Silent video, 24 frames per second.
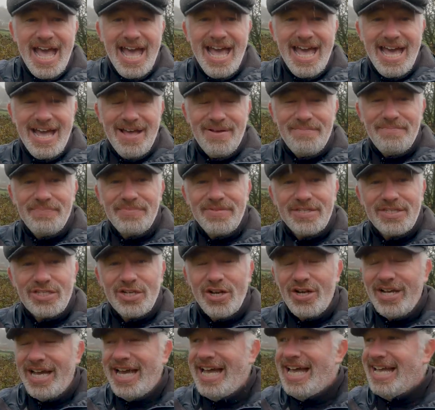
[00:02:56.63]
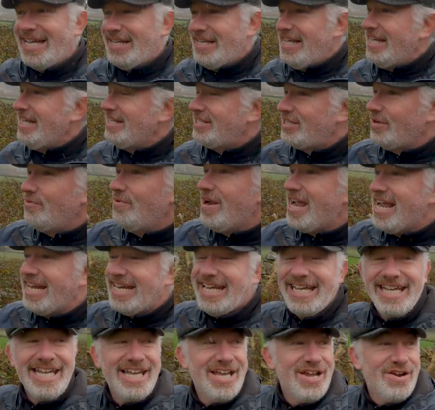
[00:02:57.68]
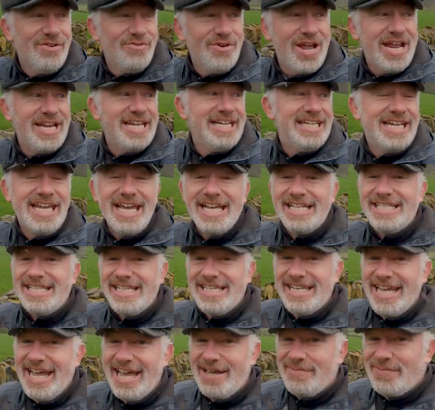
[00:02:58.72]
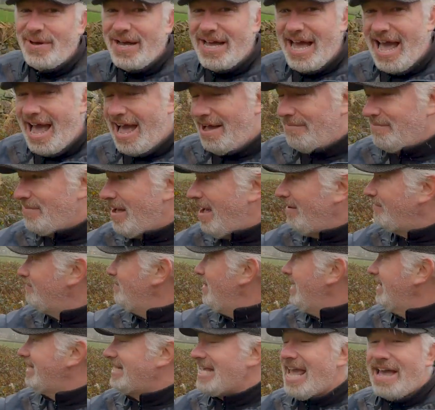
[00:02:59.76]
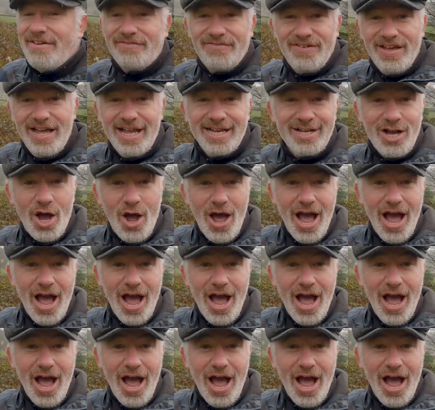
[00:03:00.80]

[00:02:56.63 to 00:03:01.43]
Um, so it's a rainy, rainy day today, but um, I've made the effort and